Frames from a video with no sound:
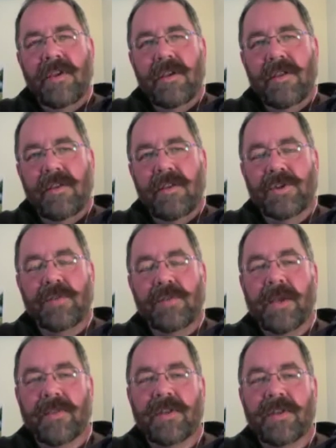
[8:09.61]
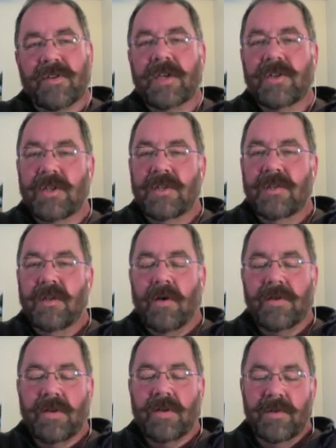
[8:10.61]
We should make the
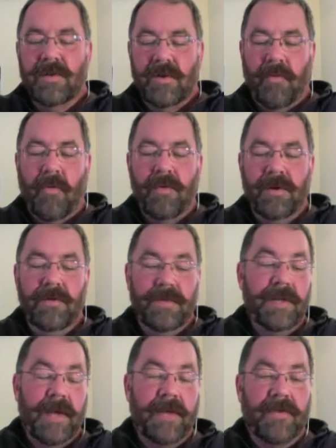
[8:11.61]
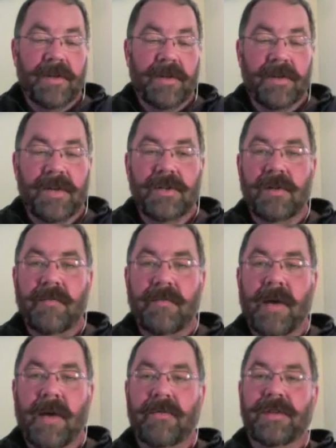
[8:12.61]
distinction also, as you did make the
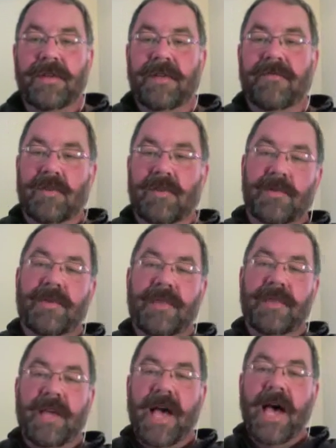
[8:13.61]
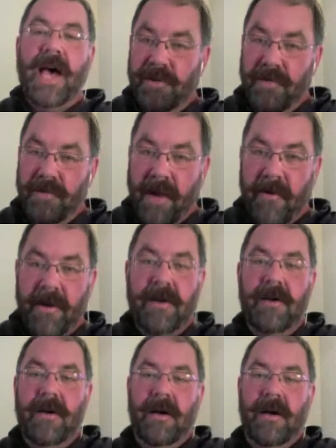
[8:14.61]
distinction about the difference between the Attitude
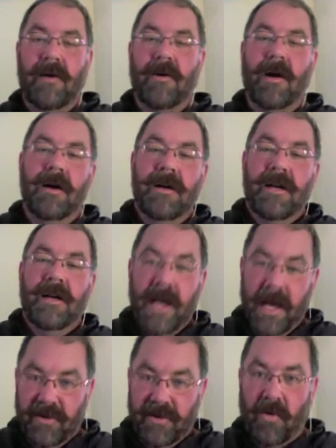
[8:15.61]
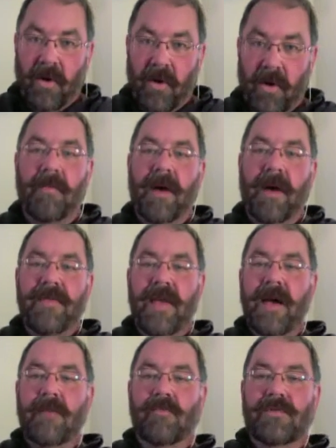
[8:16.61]
Era, so-called
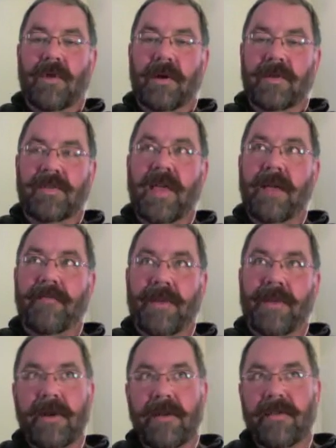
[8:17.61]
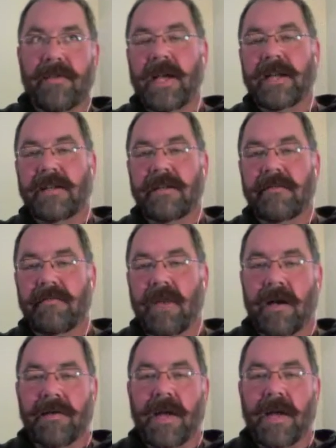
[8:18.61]
by them, which was that period of the late
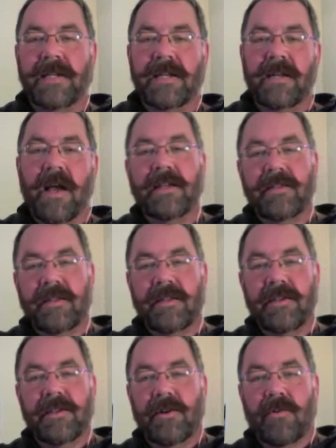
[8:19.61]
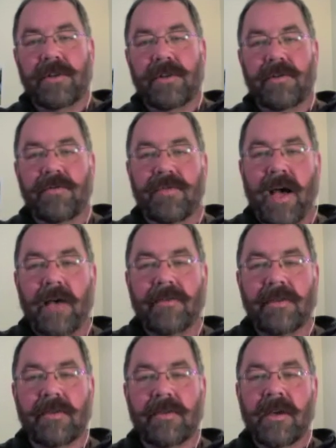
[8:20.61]
1990s into the early
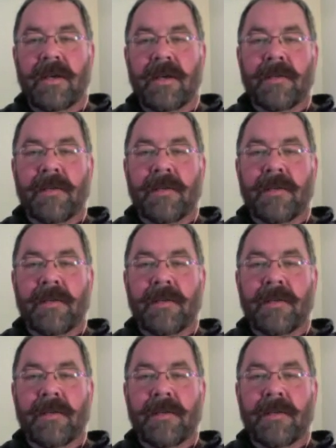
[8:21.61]
2000s,